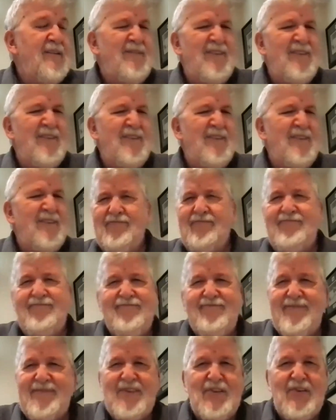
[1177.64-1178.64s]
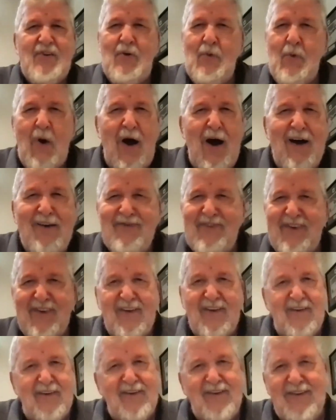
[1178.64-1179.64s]
you know, Too
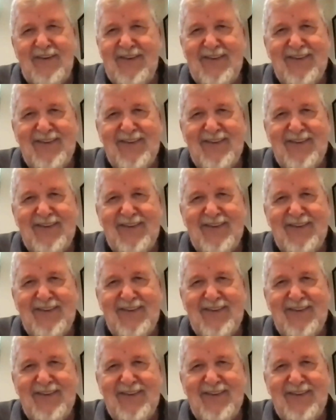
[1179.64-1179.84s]
often,